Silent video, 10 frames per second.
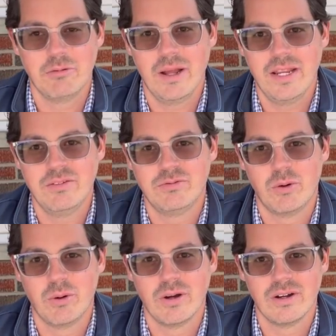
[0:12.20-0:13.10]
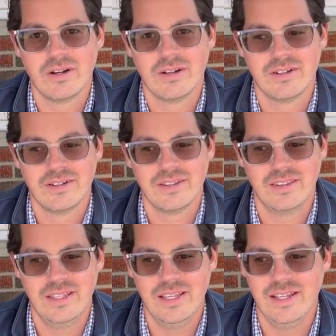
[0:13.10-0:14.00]
ready for
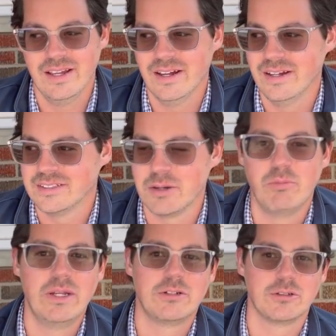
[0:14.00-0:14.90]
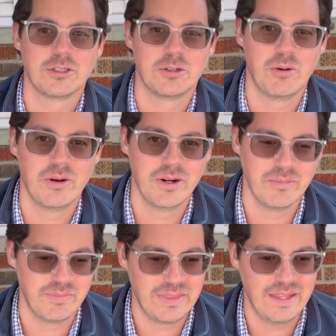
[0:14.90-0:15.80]
the some winter storm
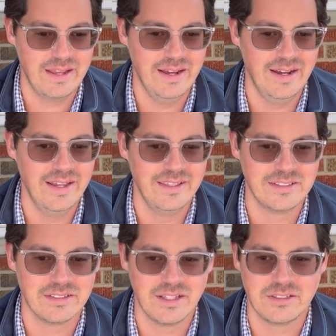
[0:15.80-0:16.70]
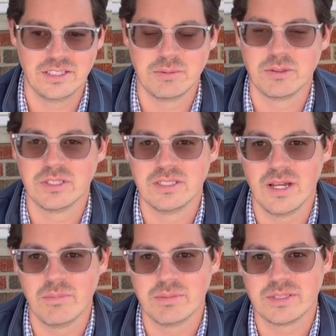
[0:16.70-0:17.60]
that's allegedly supposed to
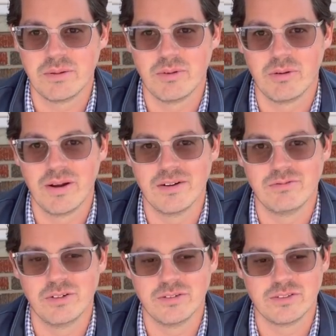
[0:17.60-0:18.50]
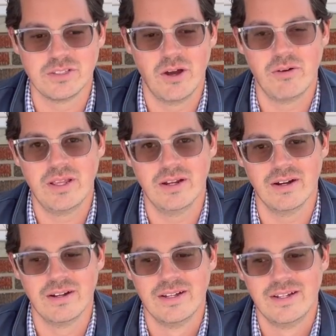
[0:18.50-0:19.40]
dump somewhere around a foot of snow here,